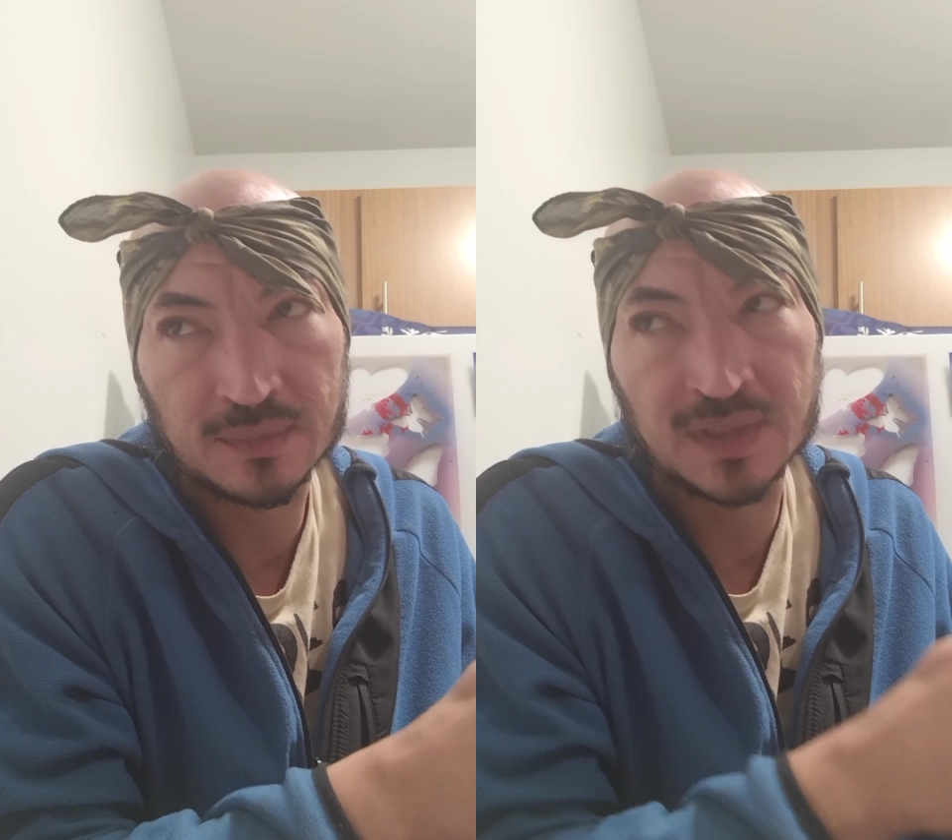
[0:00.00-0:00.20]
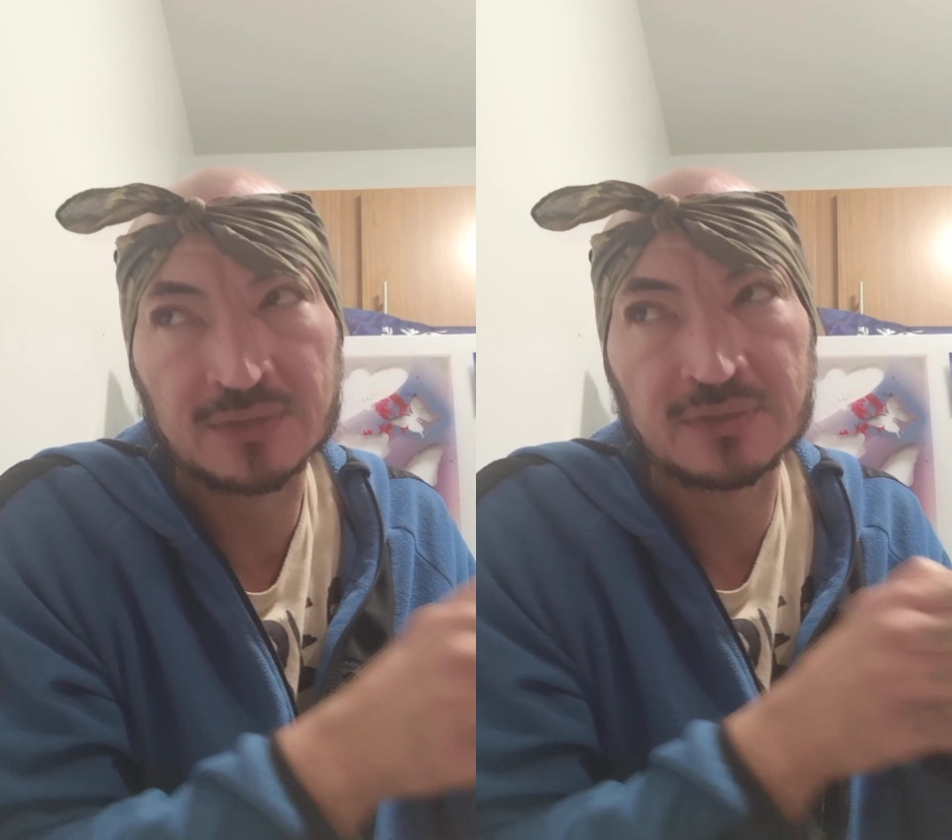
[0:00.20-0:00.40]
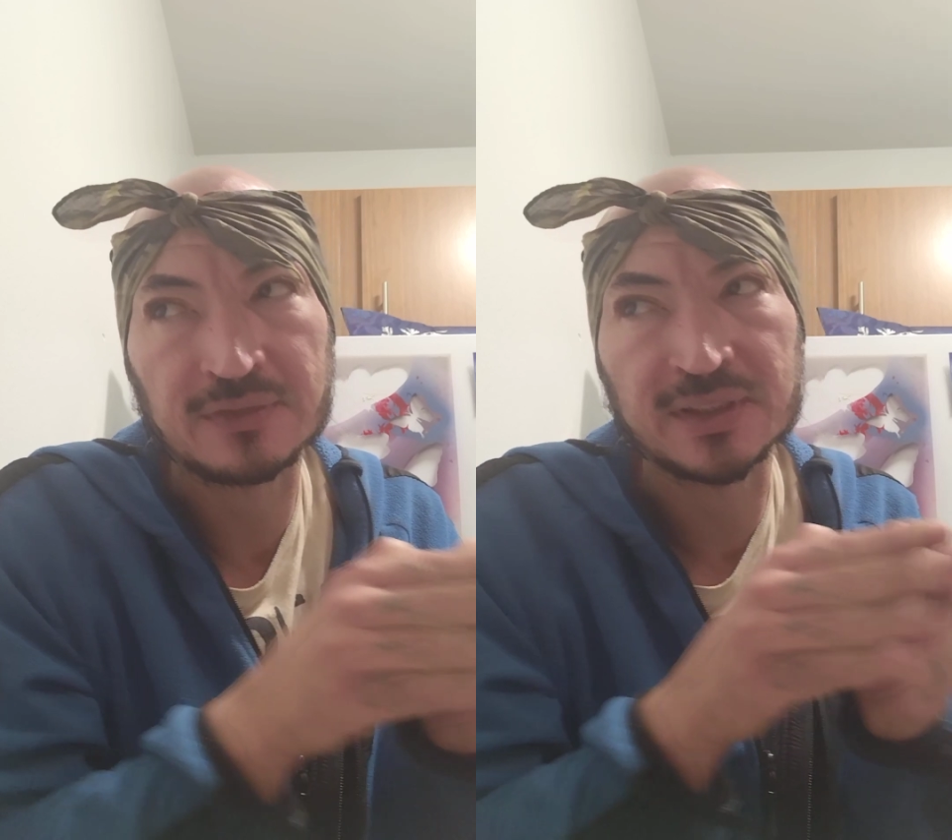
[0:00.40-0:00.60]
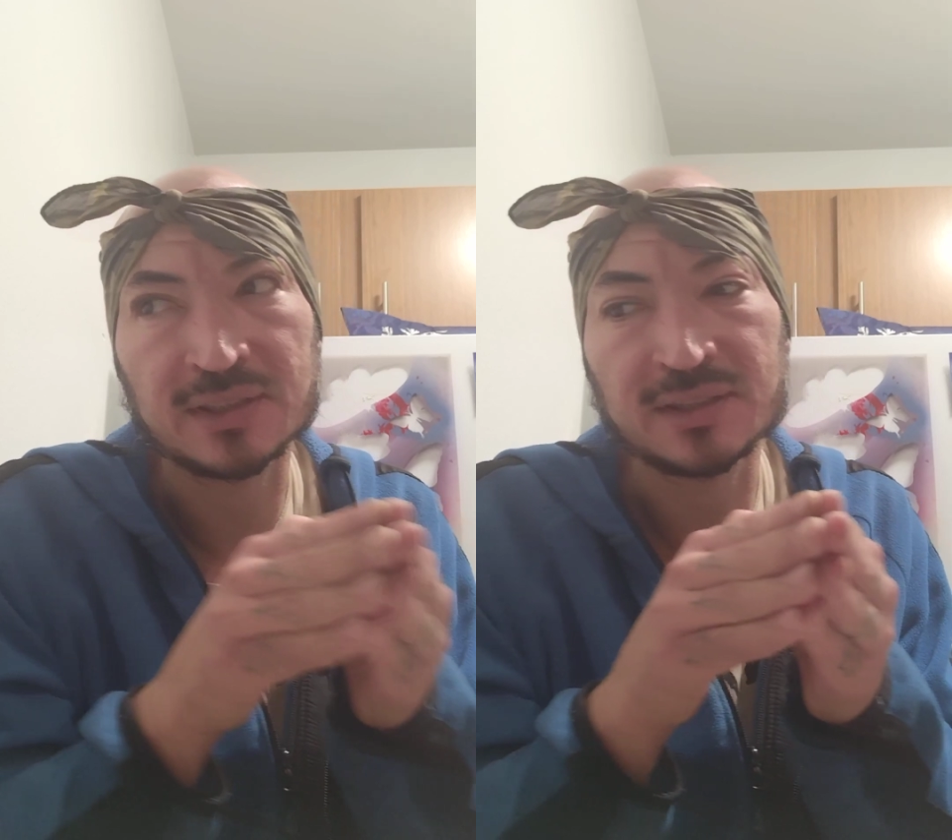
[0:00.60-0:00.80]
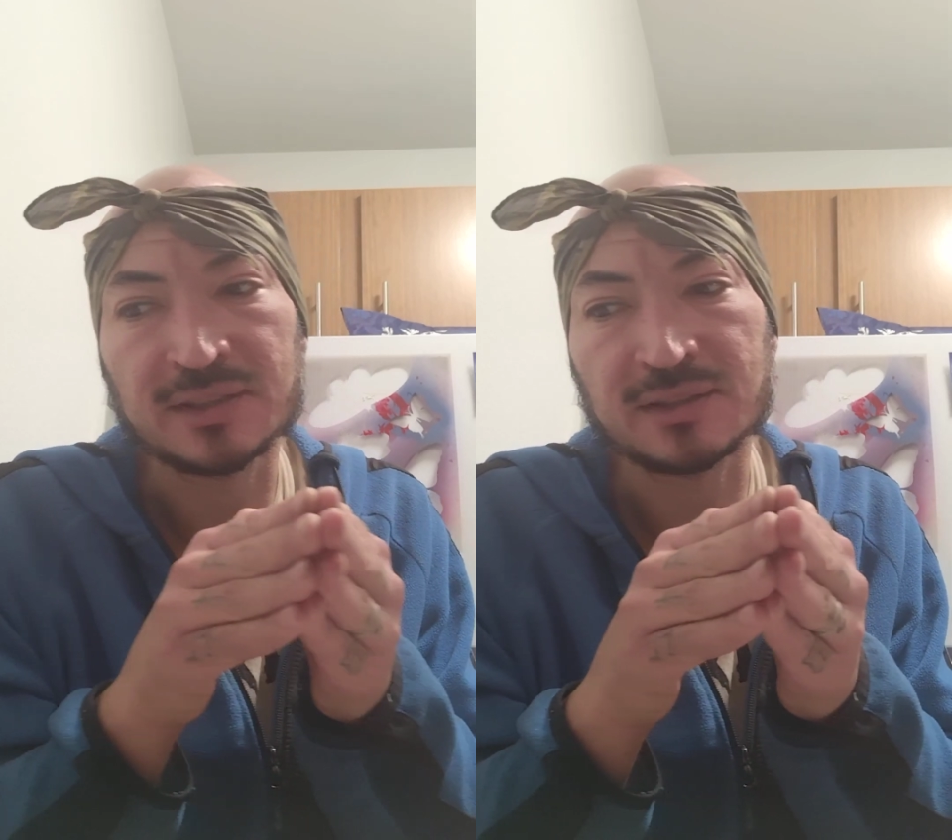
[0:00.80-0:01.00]
the
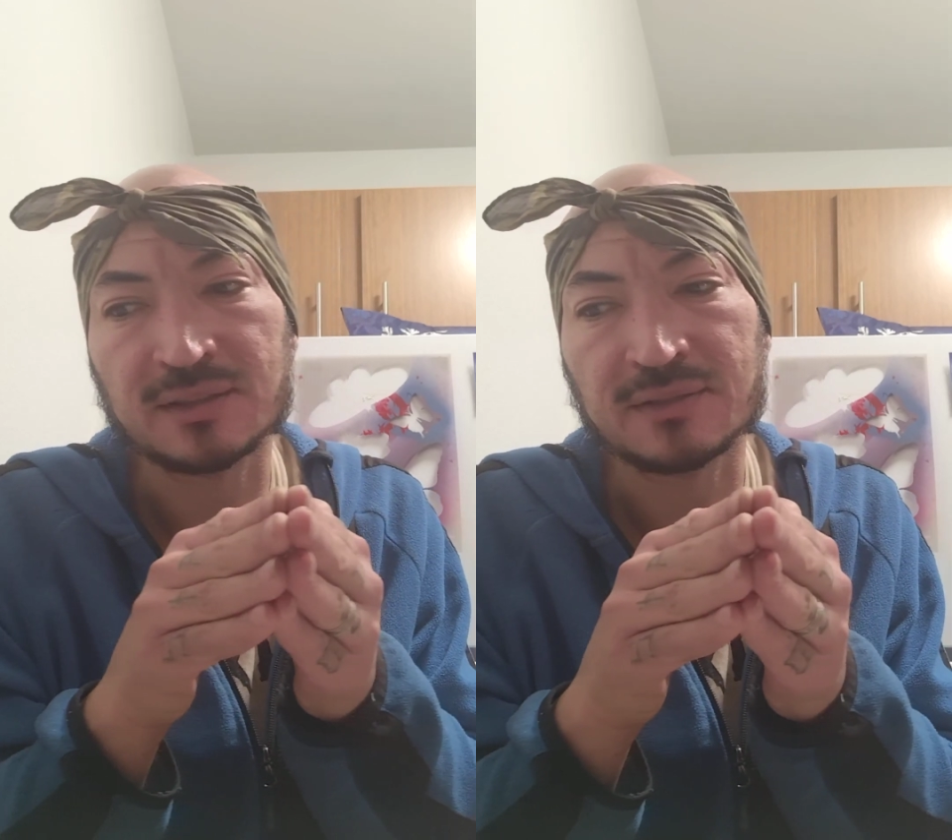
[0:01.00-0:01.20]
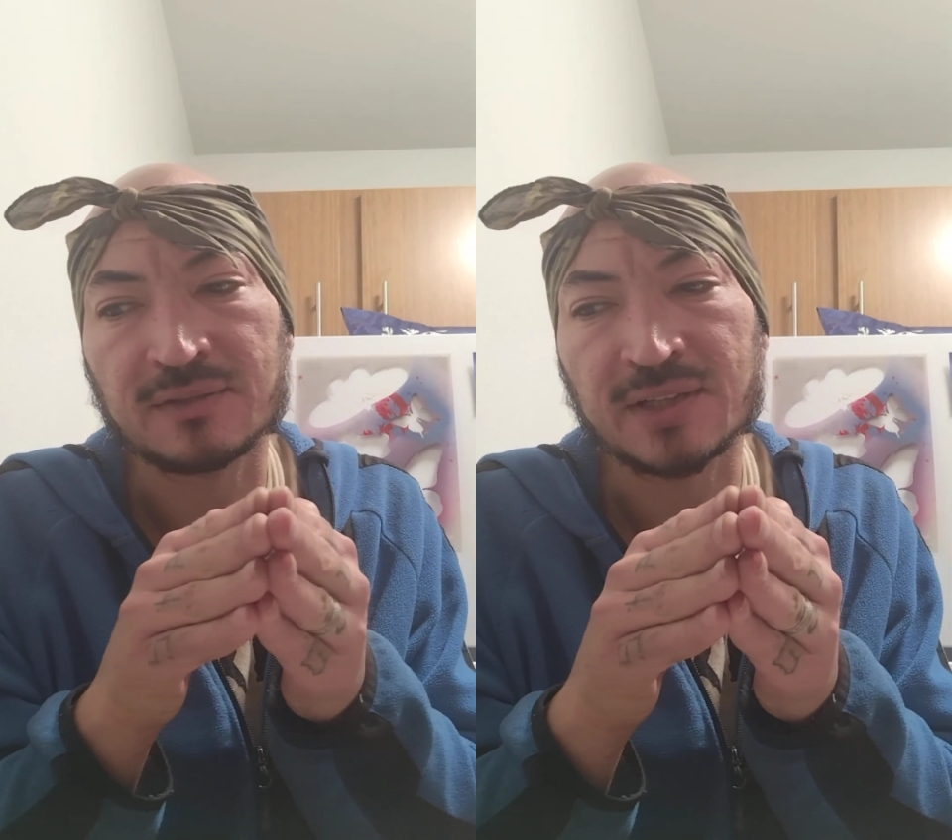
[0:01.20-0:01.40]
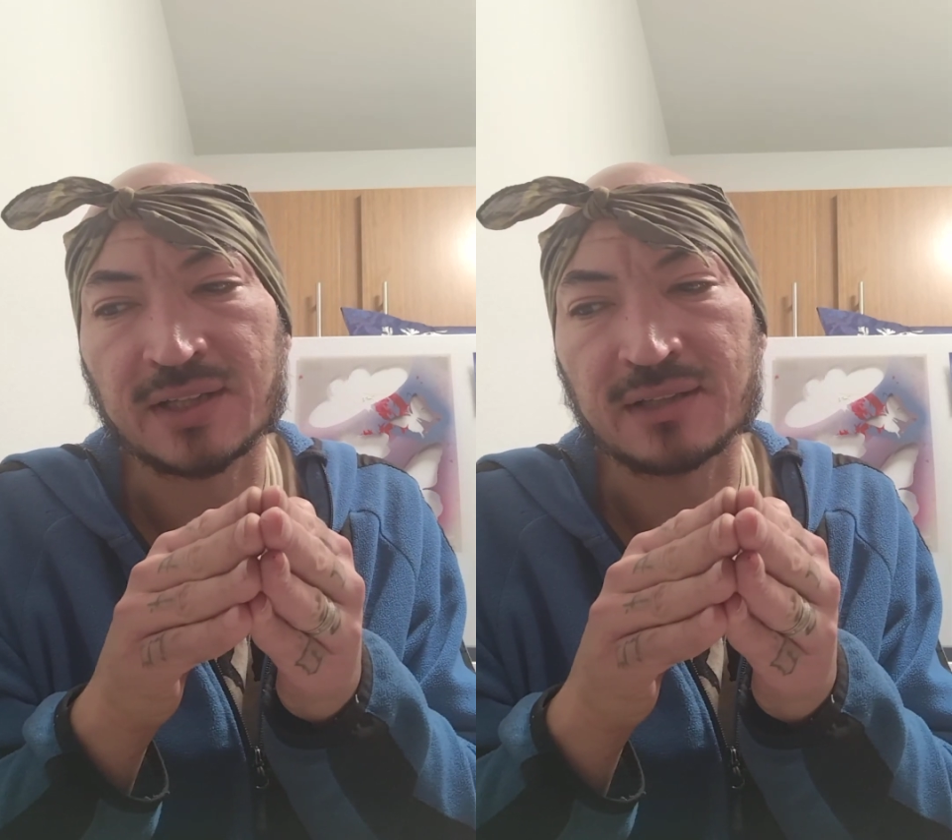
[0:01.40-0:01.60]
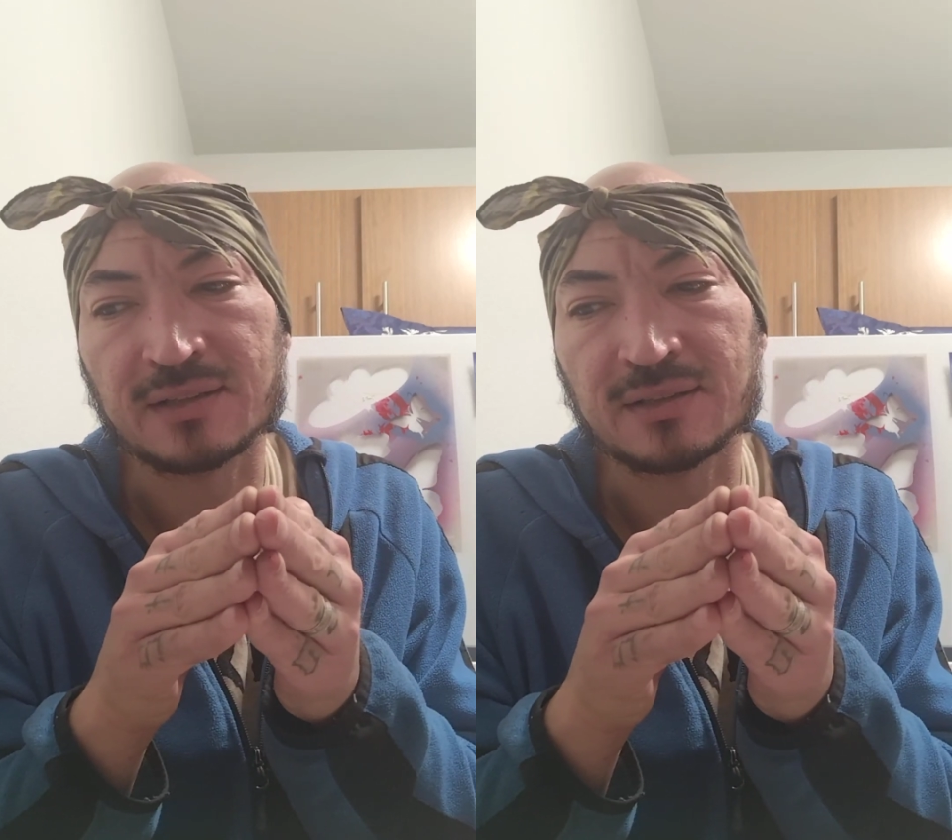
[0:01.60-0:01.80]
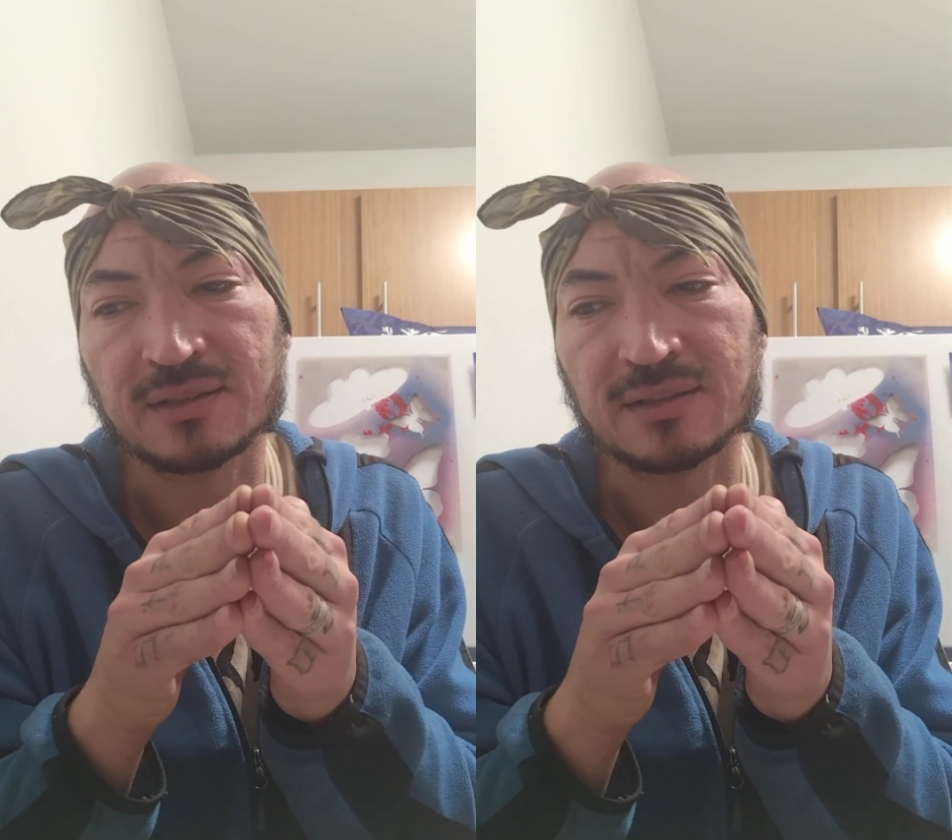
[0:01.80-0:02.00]
feeling of that
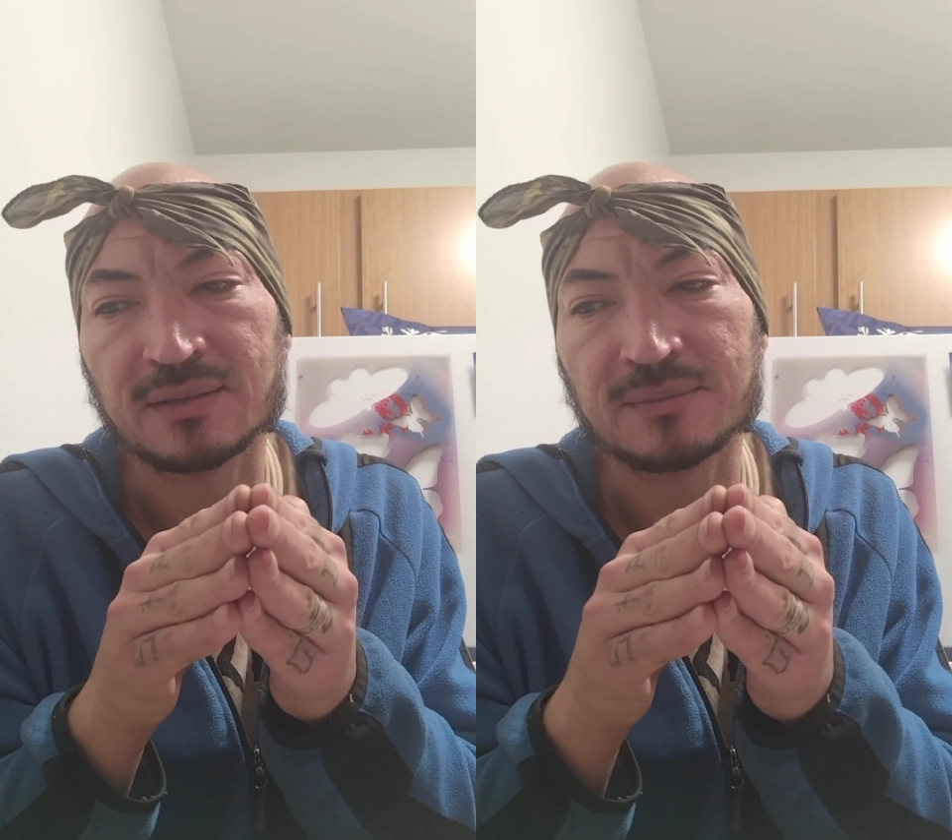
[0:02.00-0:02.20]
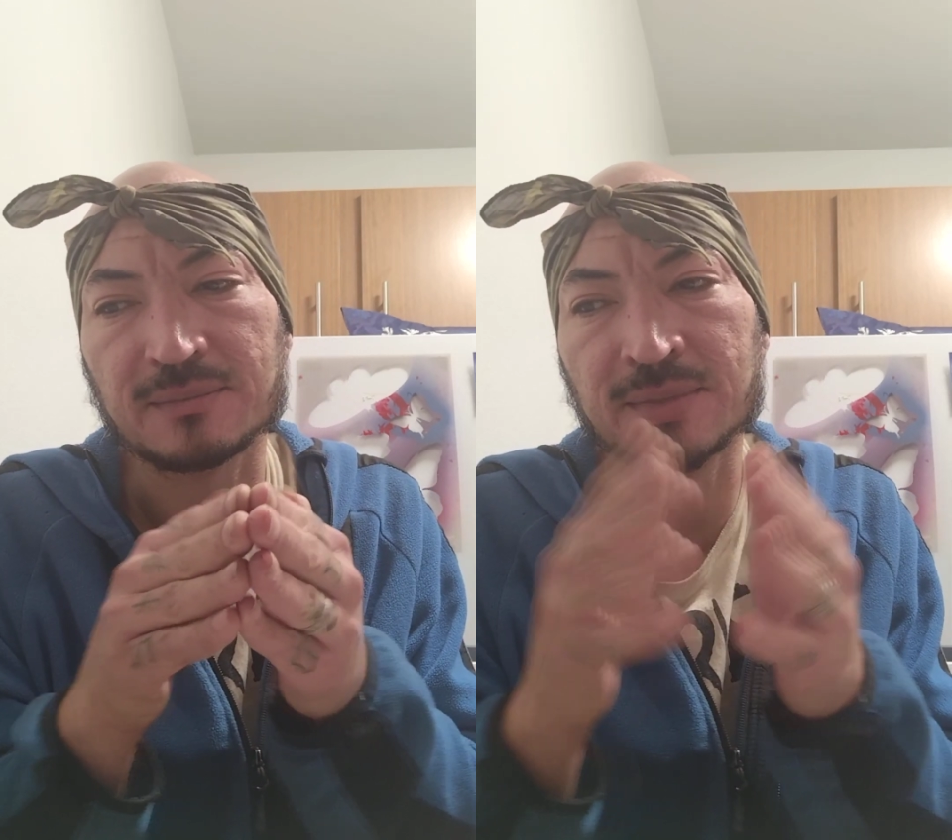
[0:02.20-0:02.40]
um,